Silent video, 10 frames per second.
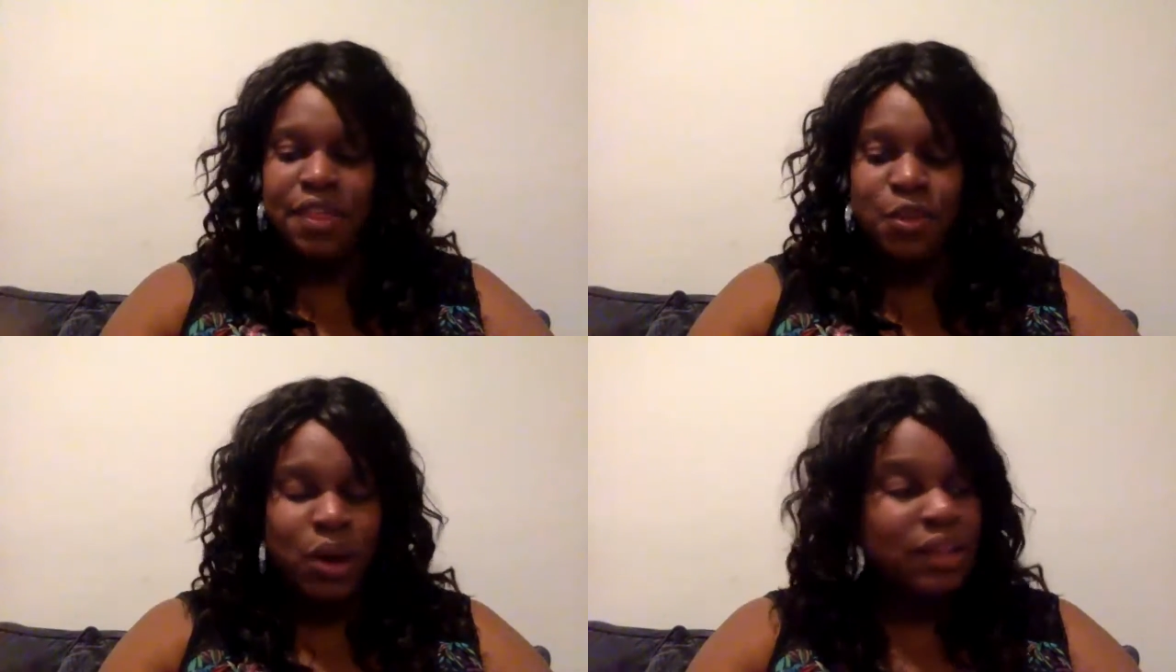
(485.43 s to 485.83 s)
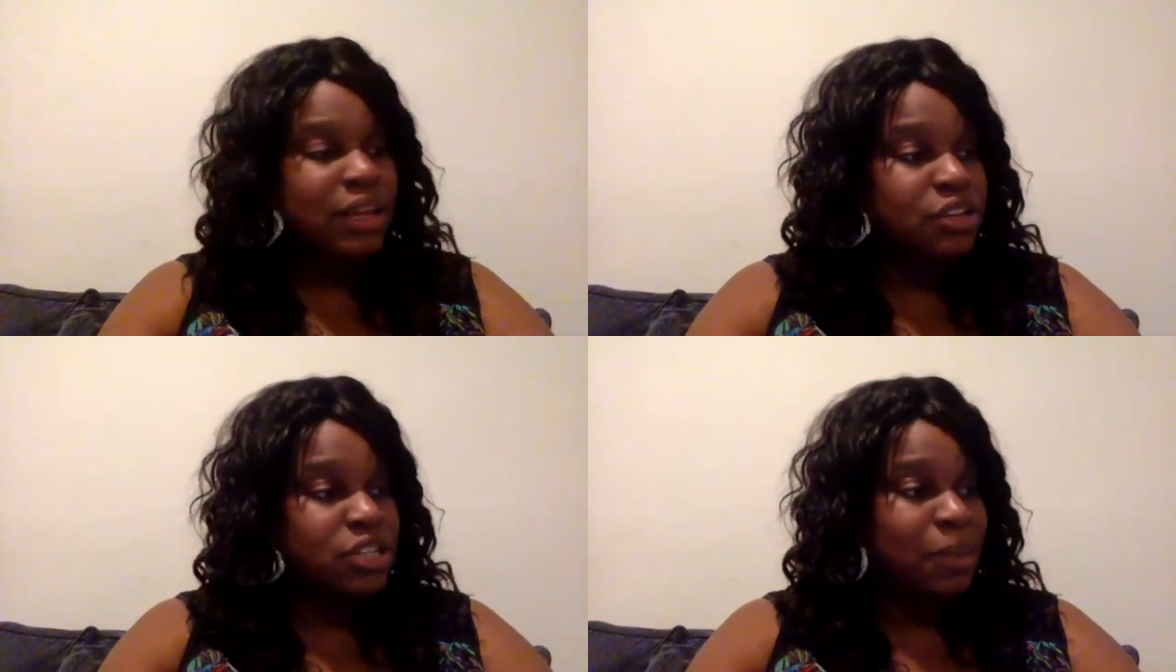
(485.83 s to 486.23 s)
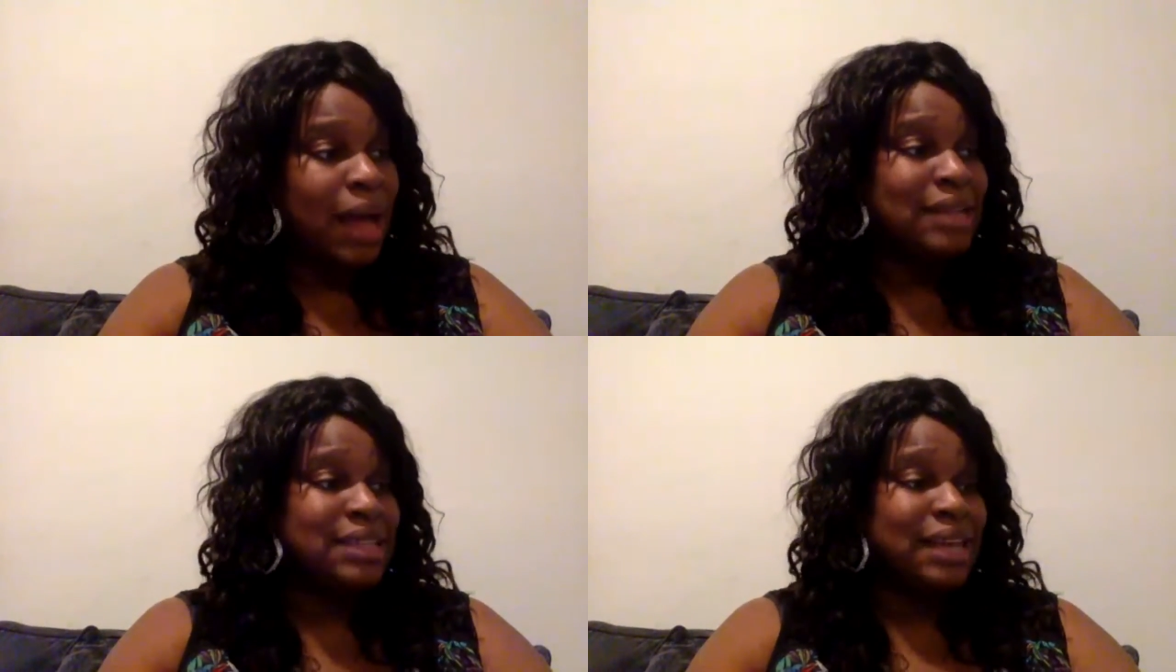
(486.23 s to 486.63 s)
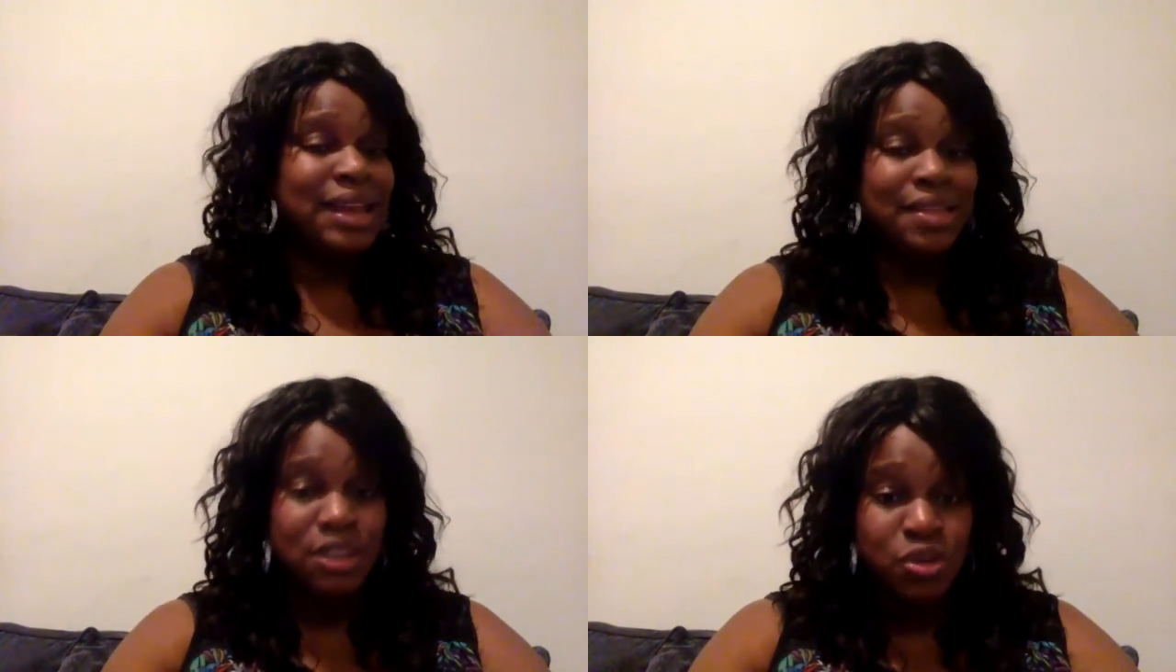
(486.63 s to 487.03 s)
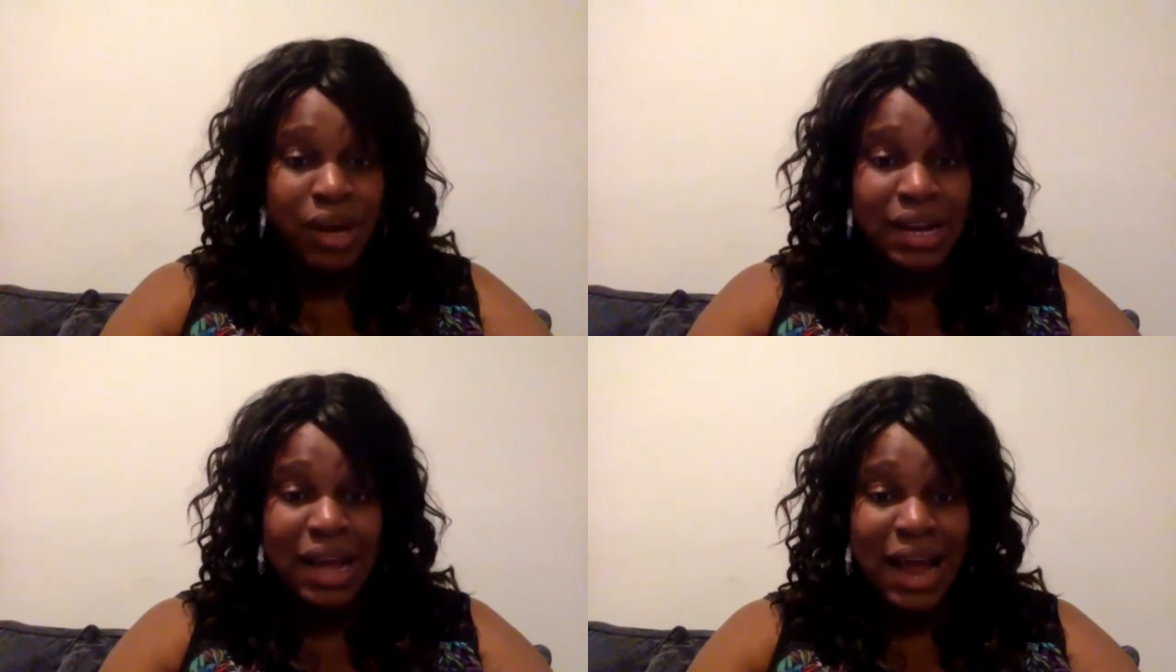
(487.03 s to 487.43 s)
and the thought leadership content and the
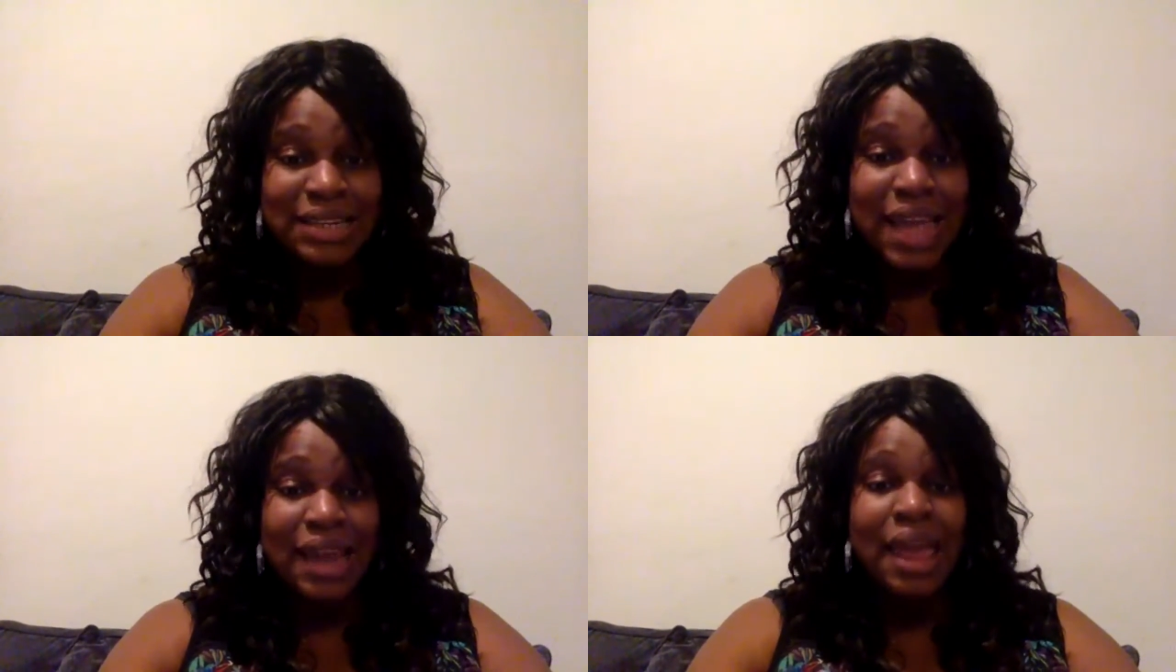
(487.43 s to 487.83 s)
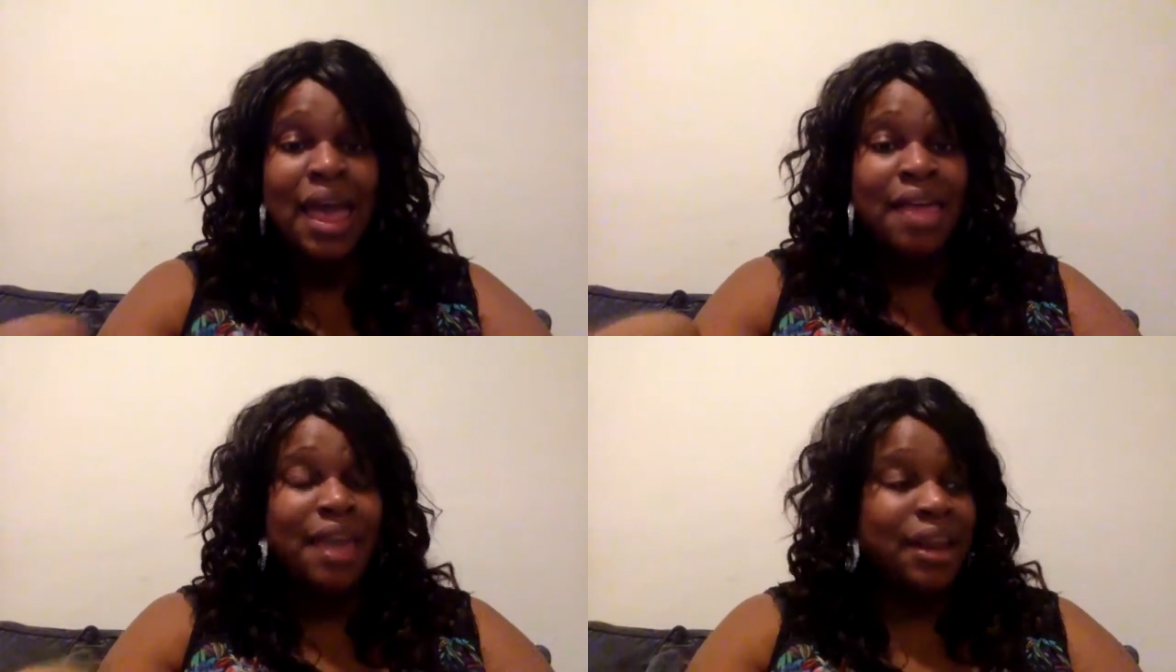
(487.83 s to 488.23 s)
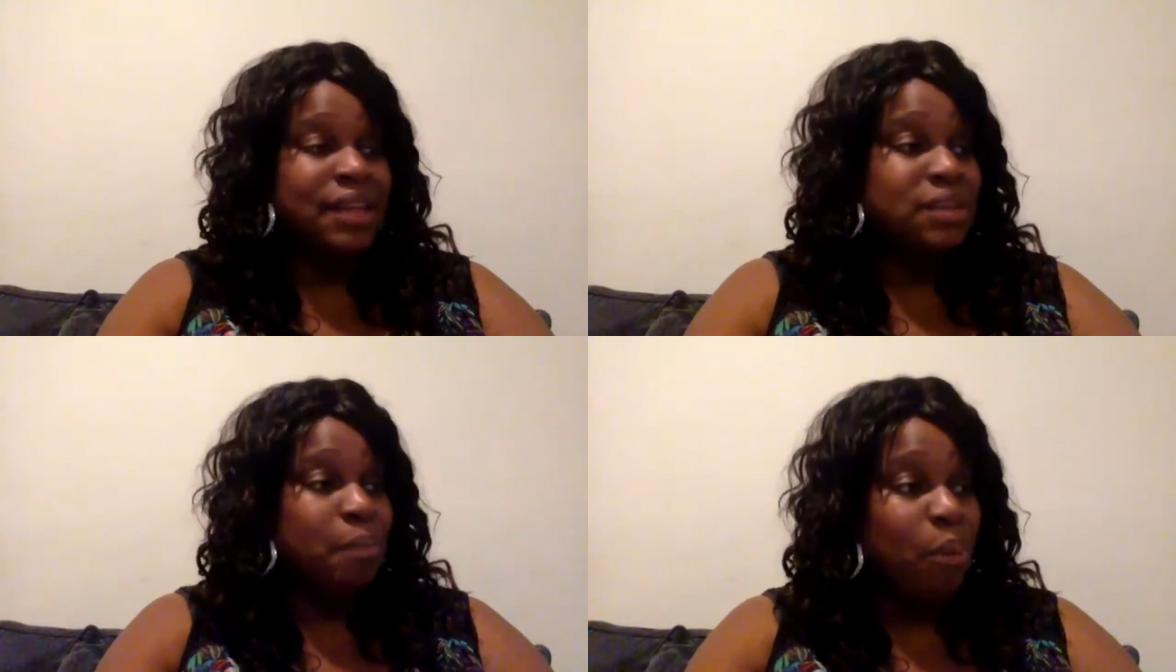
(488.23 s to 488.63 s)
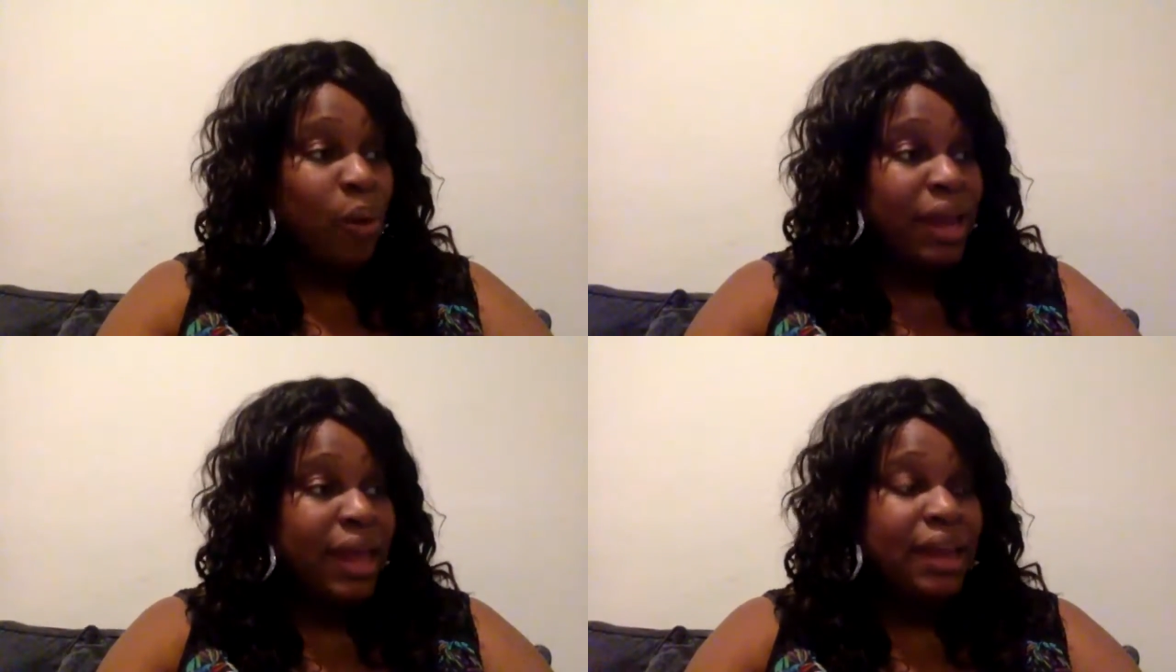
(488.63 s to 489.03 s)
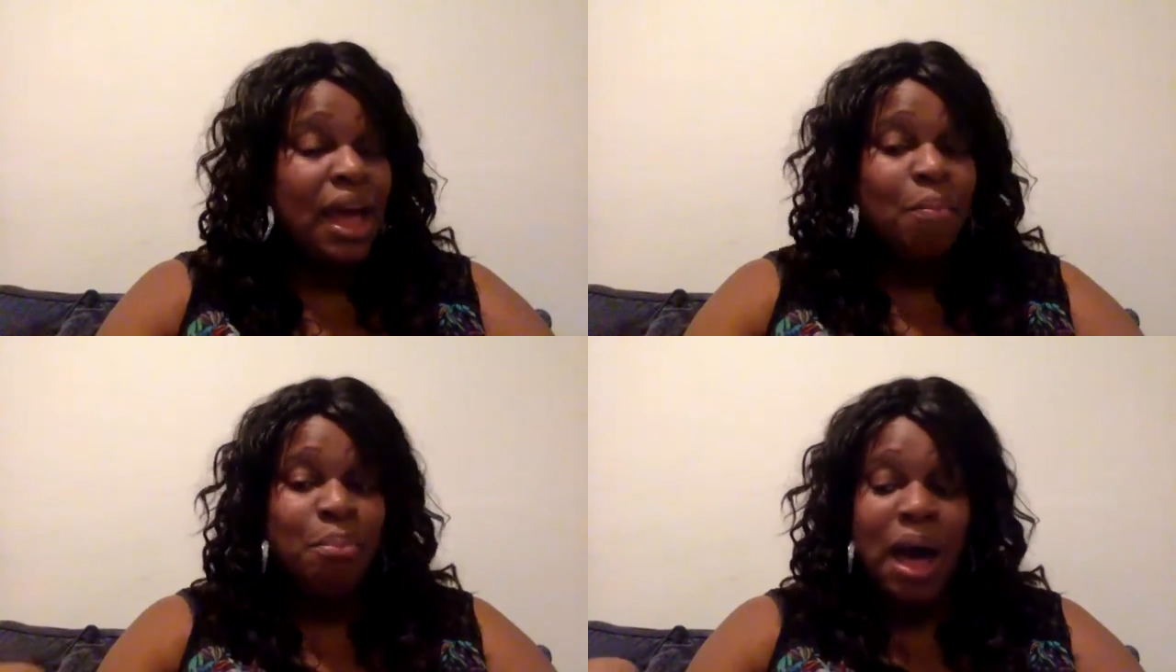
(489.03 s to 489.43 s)
training content that is
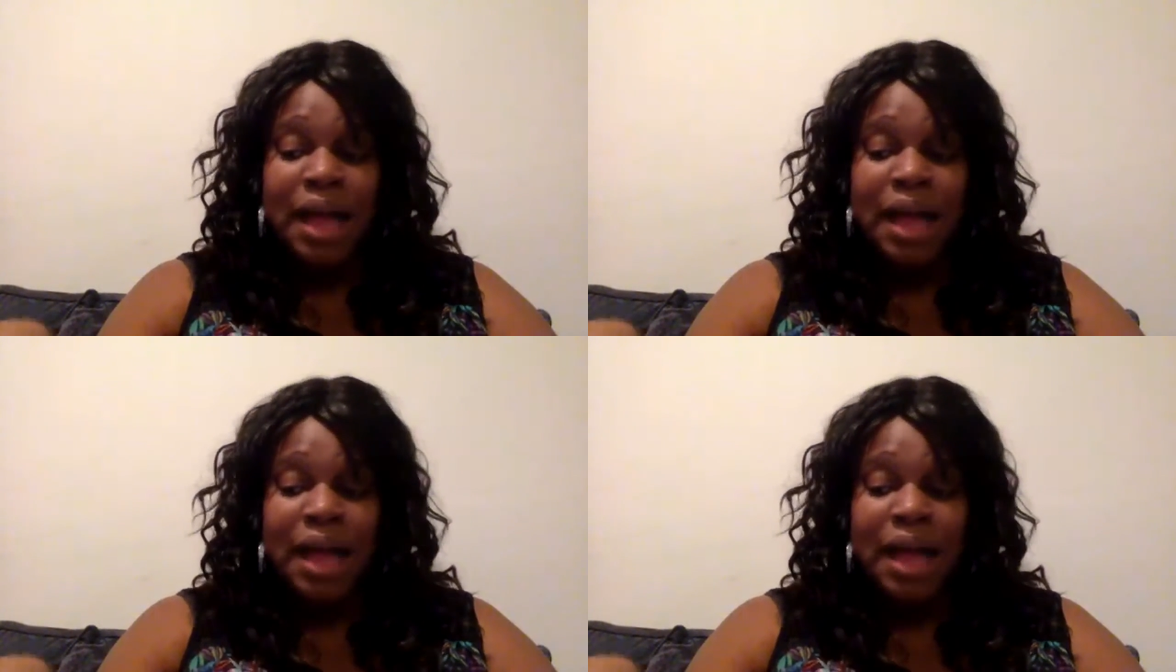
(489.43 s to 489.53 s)
important,